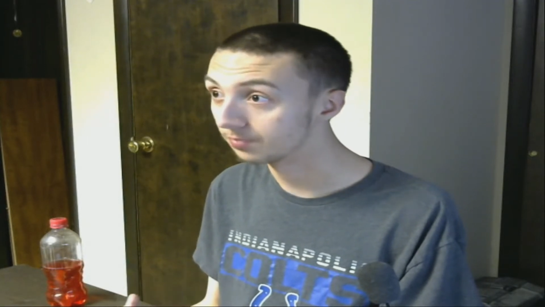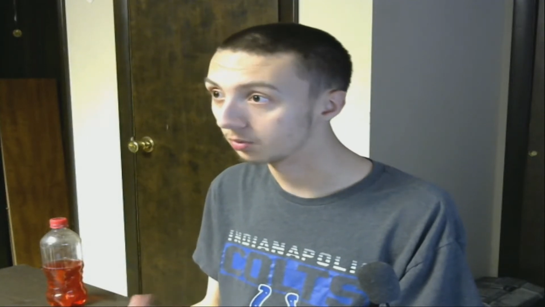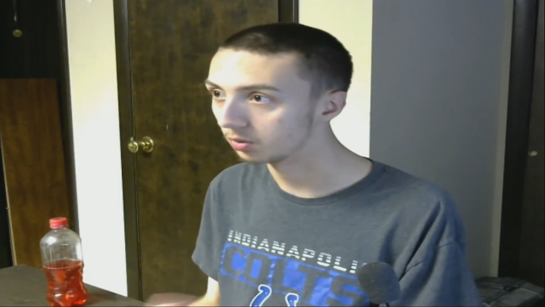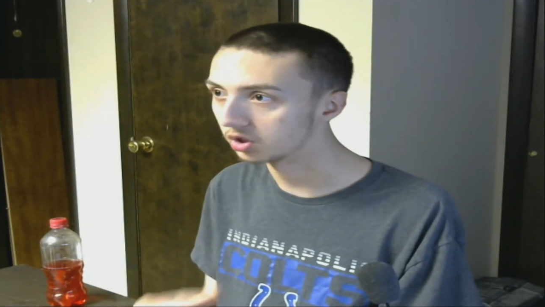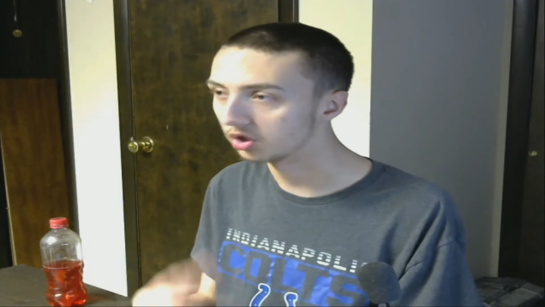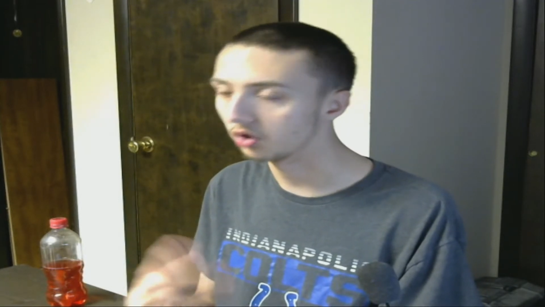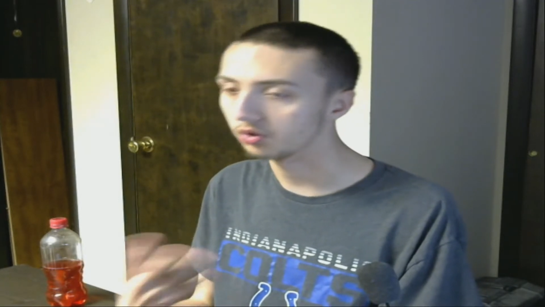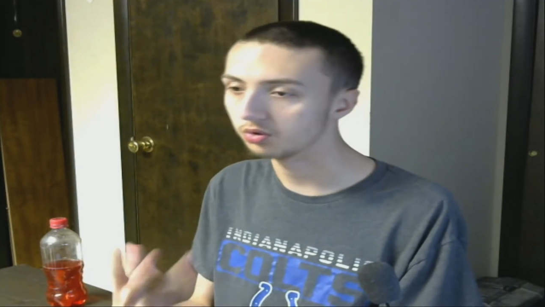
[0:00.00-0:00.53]

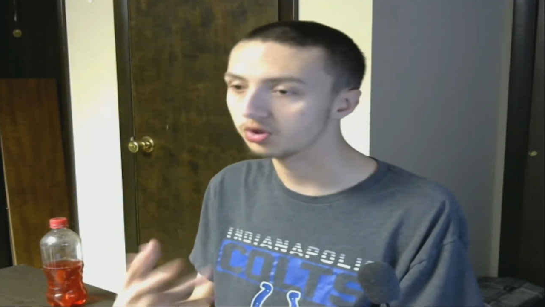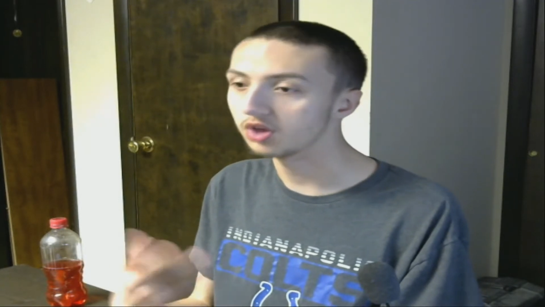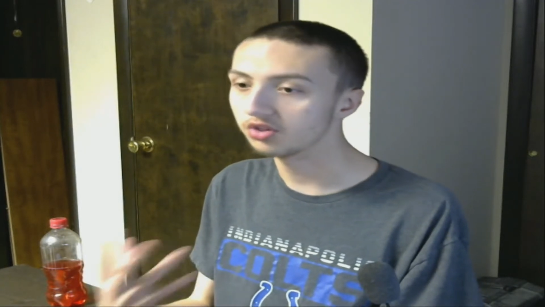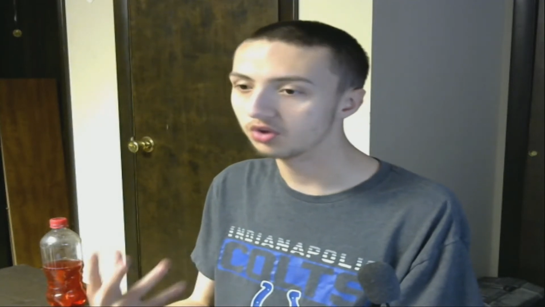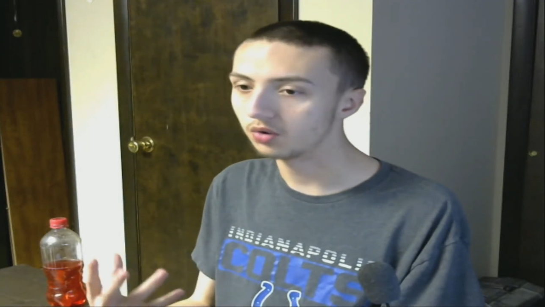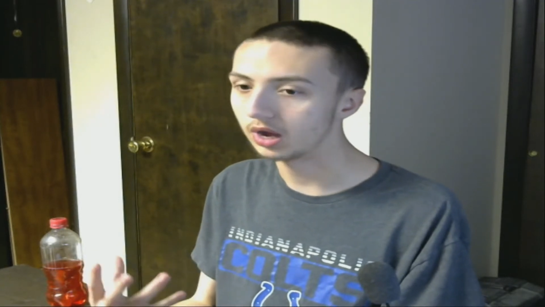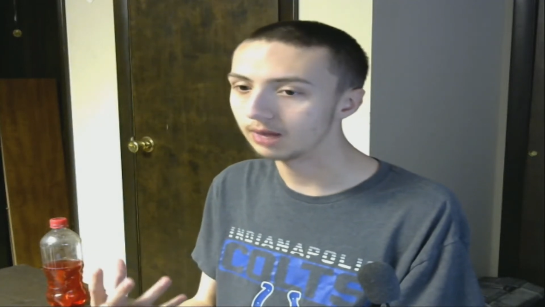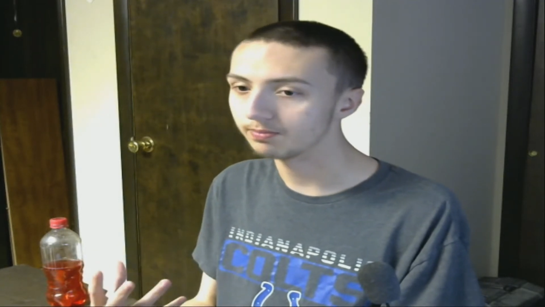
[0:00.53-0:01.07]
which just
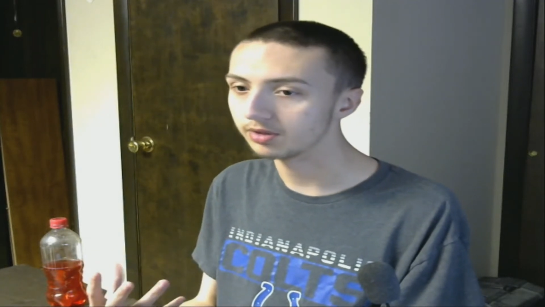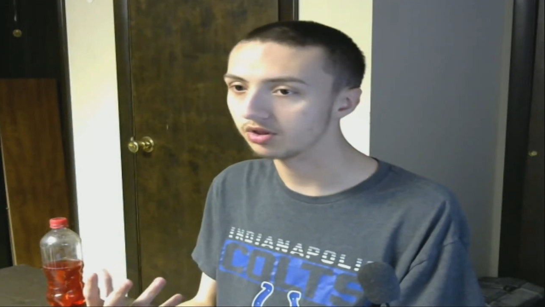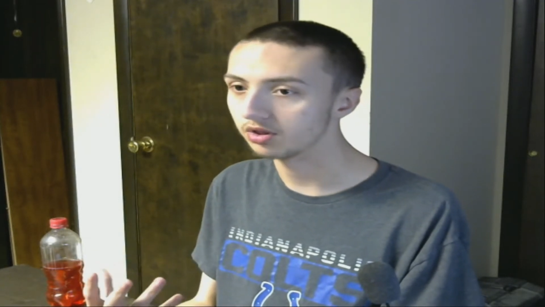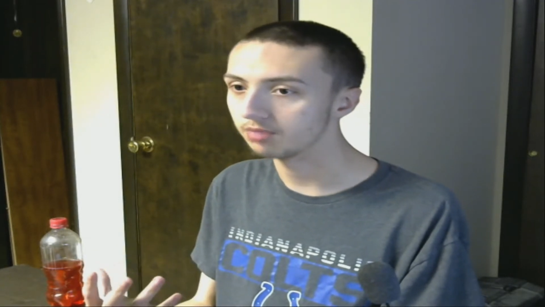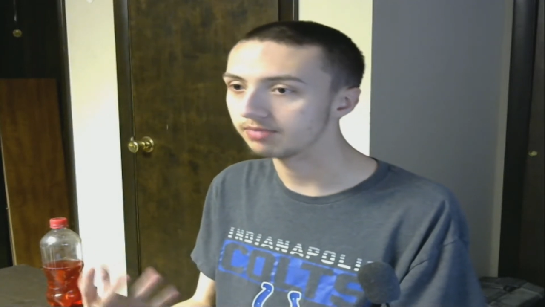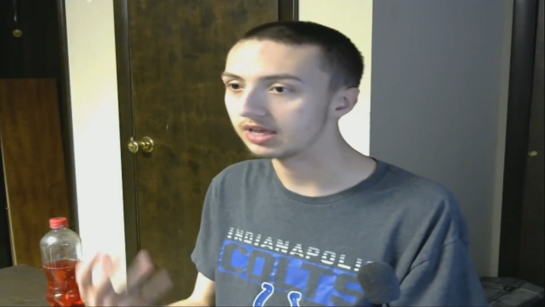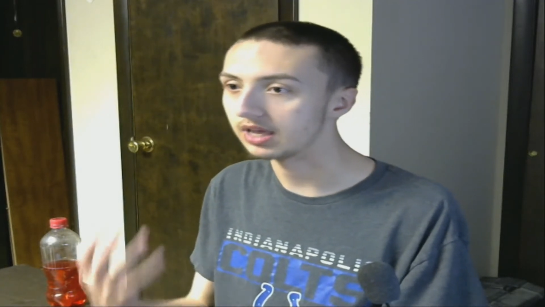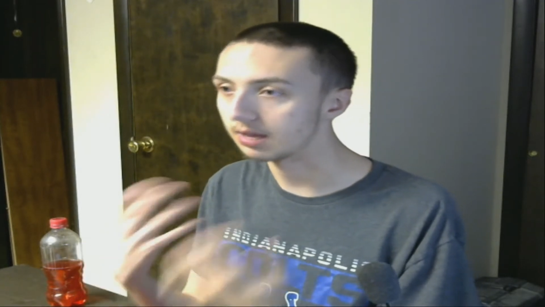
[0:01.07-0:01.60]
so happens to
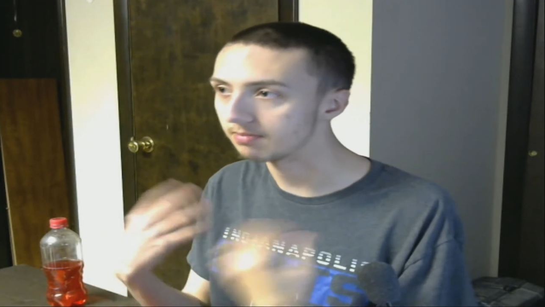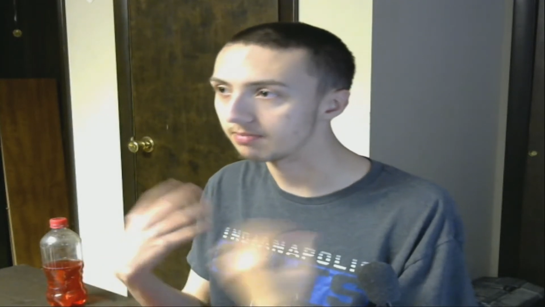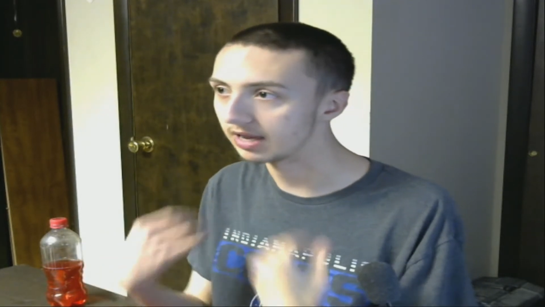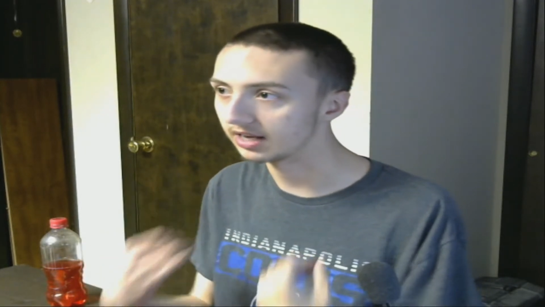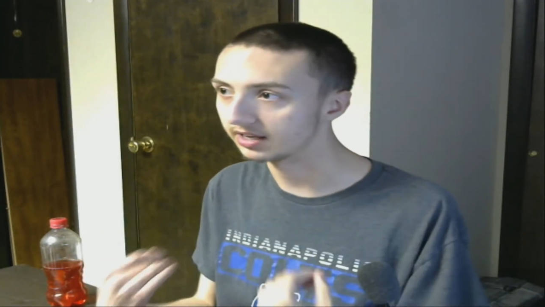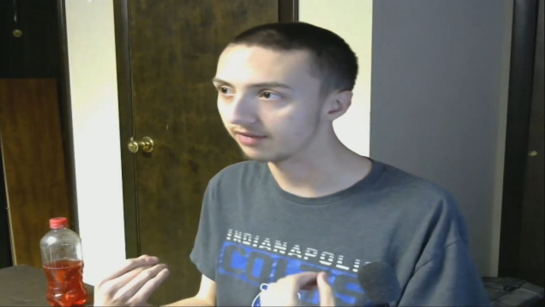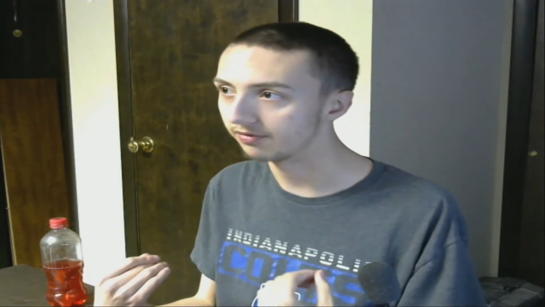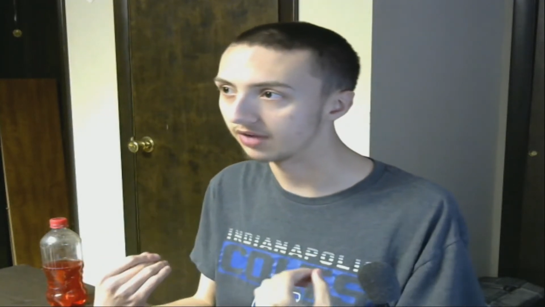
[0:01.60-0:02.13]
be a
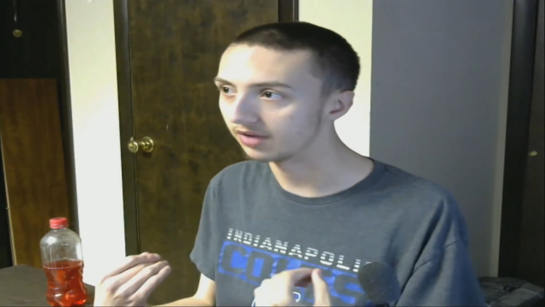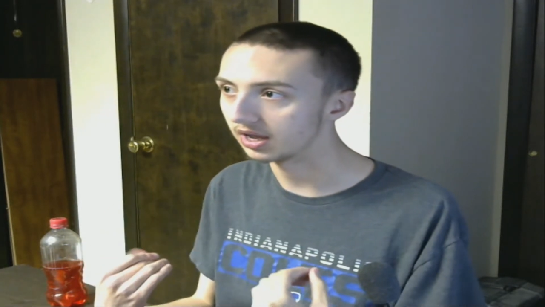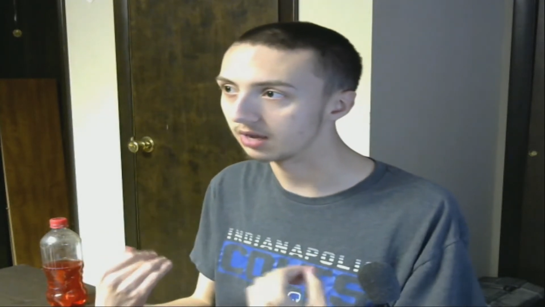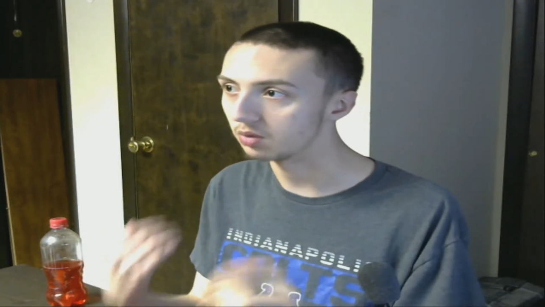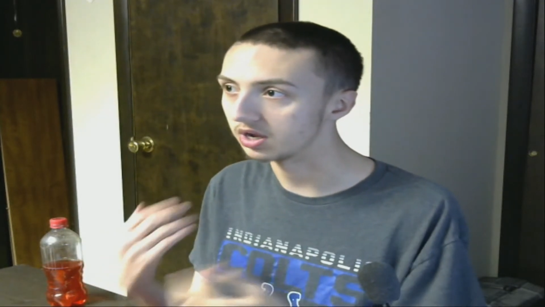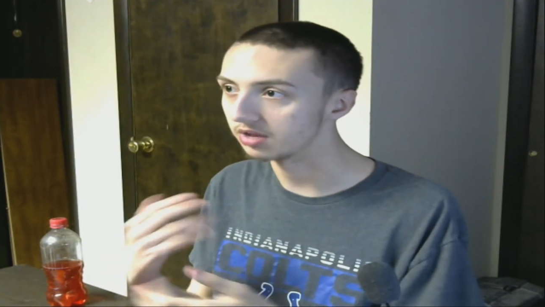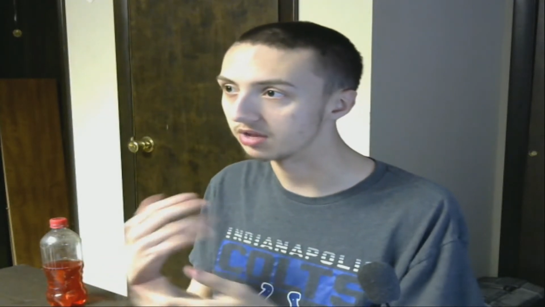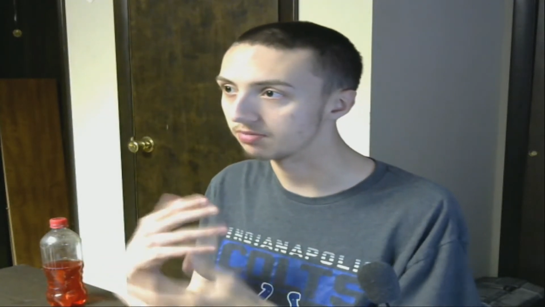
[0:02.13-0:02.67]
maid cafe
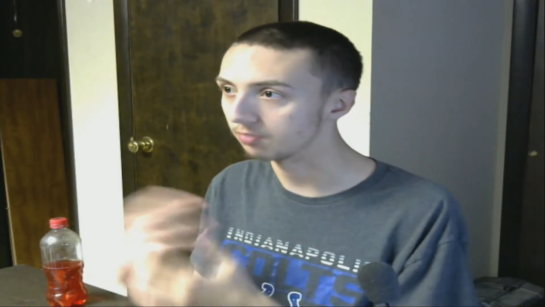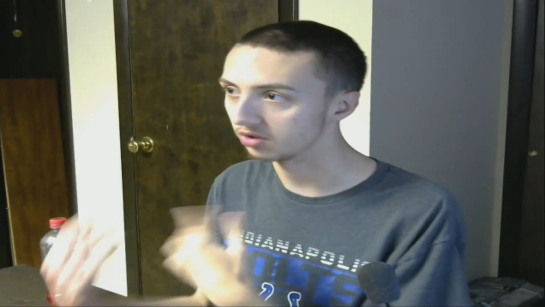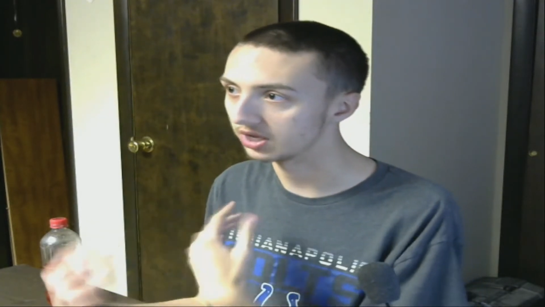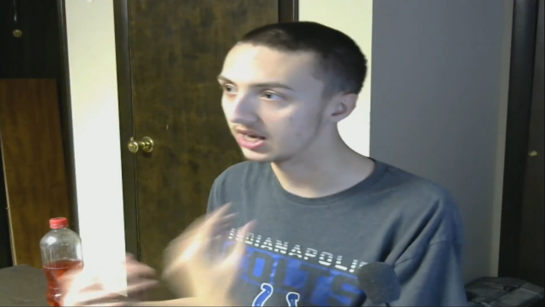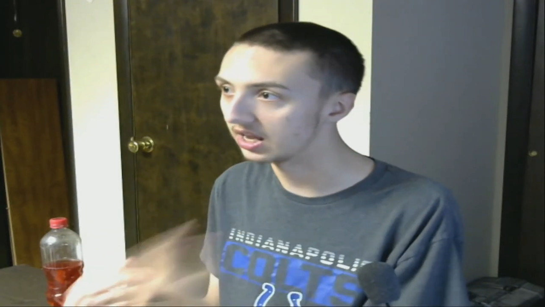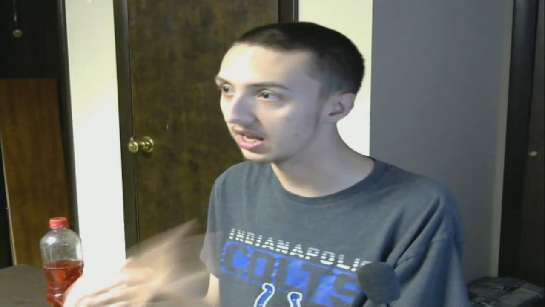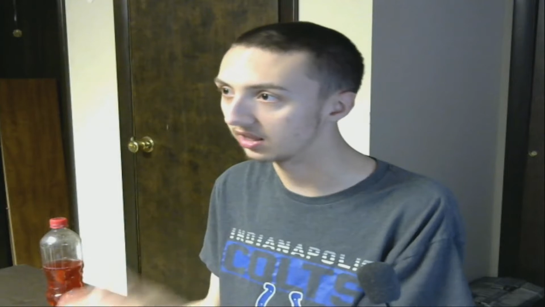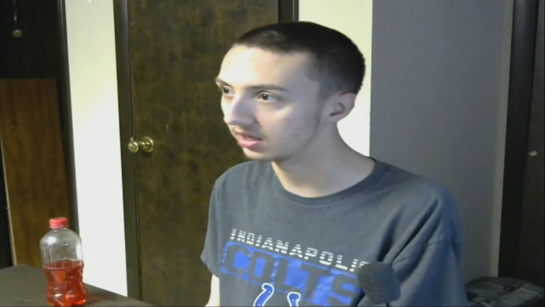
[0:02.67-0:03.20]
with
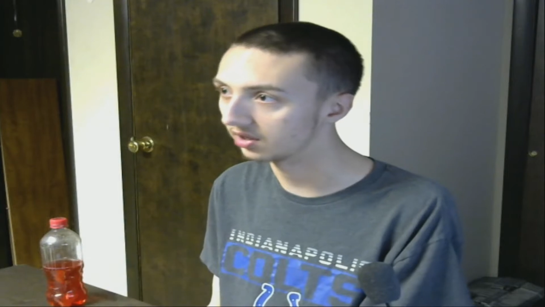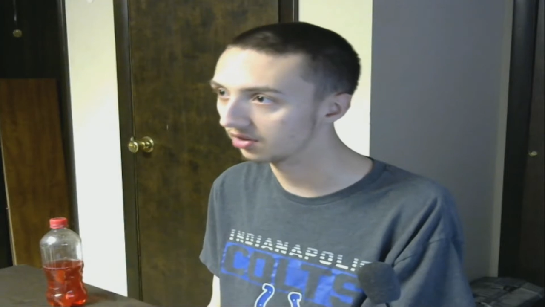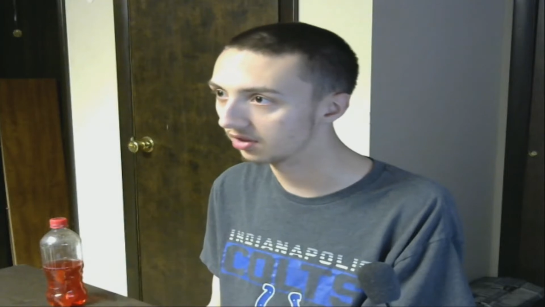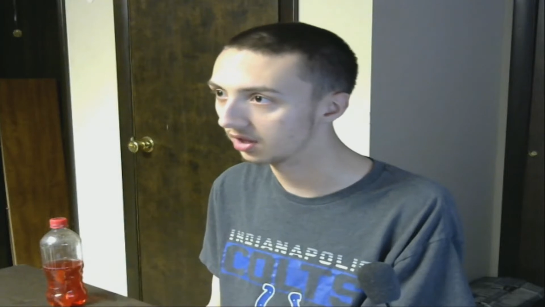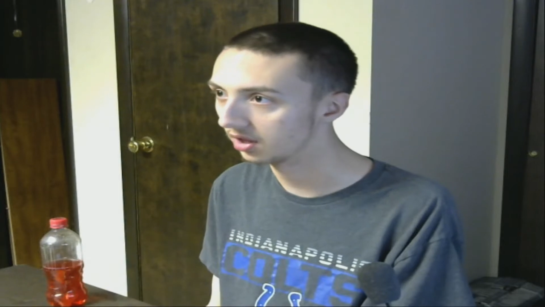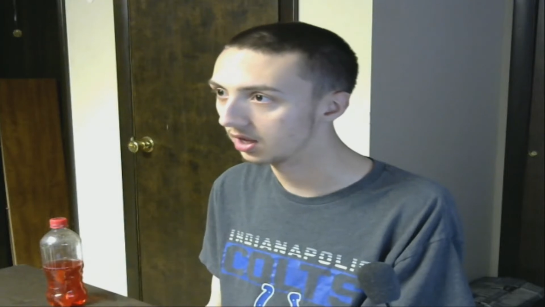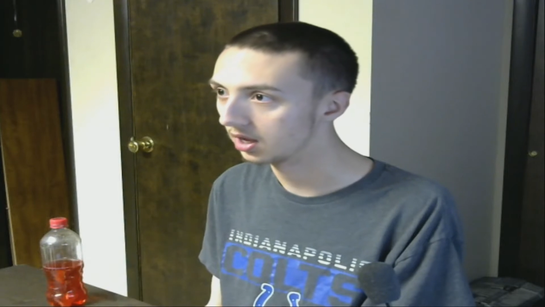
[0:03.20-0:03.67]
personalities.